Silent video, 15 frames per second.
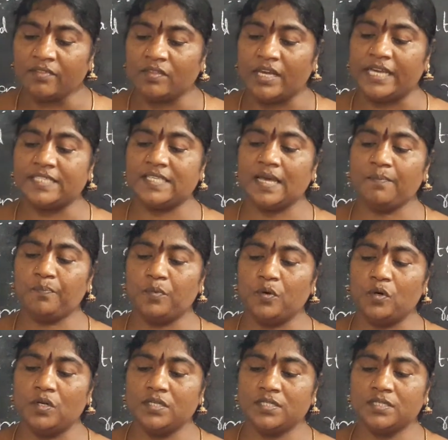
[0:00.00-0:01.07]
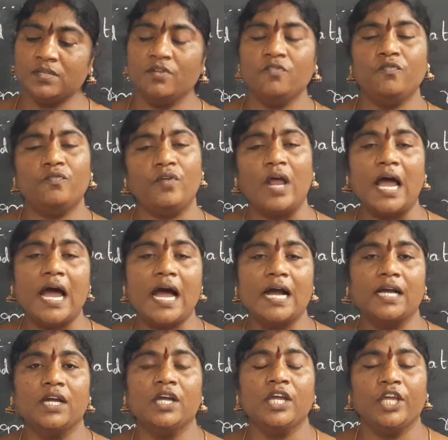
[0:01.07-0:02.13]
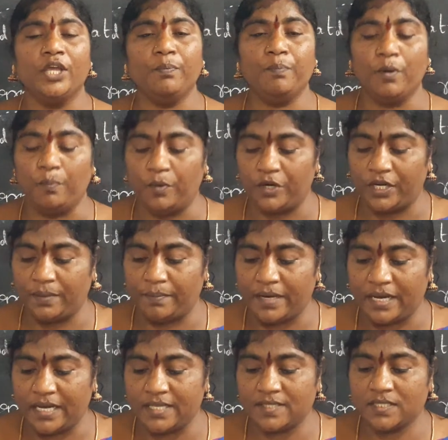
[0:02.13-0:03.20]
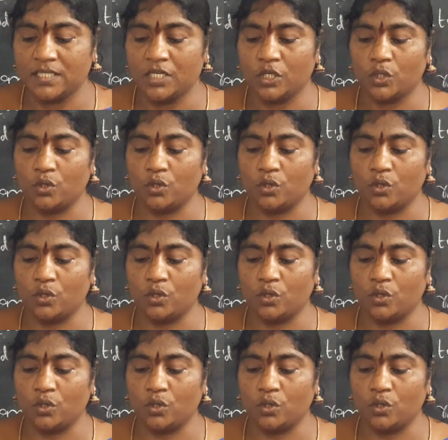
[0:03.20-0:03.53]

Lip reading: The examples: frog, hippopotamus,